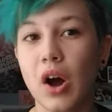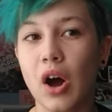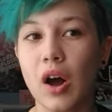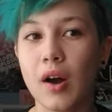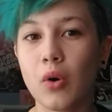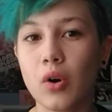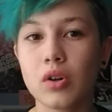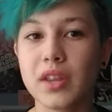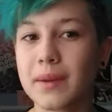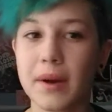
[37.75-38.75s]

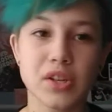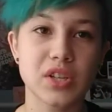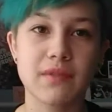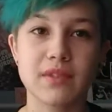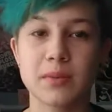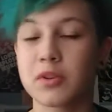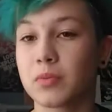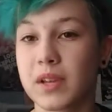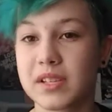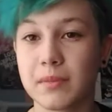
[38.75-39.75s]
or they might just have a special
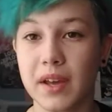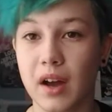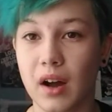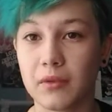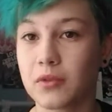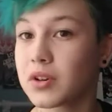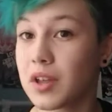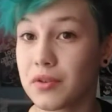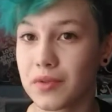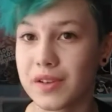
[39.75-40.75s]
place in my heart for
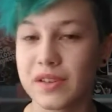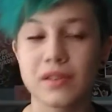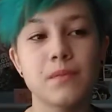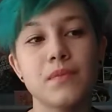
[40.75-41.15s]
another reason.